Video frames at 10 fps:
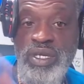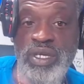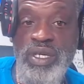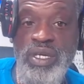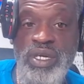
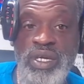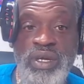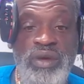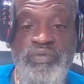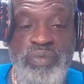from a
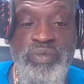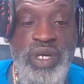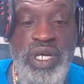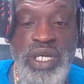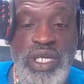uh,
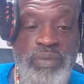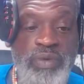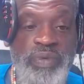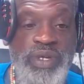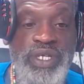number
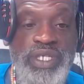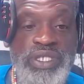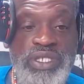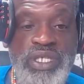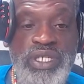piece.
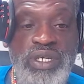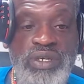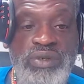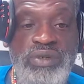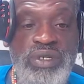So
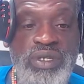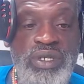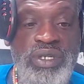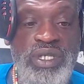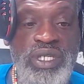there
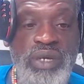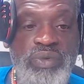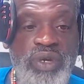we go.